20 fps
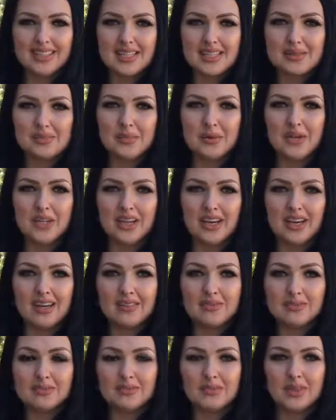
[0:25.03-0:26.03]
This is
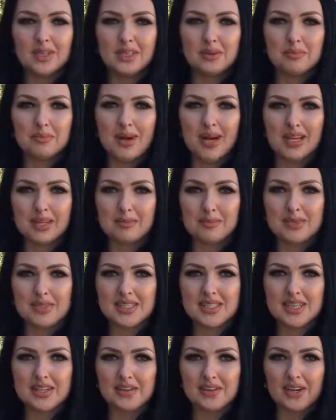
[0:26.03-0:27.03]
Maria with Mike
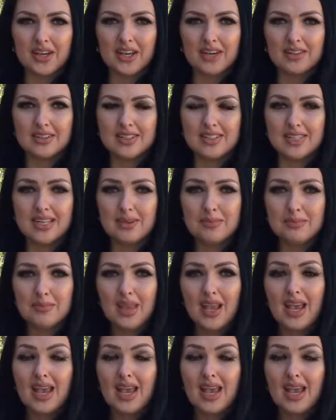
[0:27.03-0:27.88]
Mazik Realty,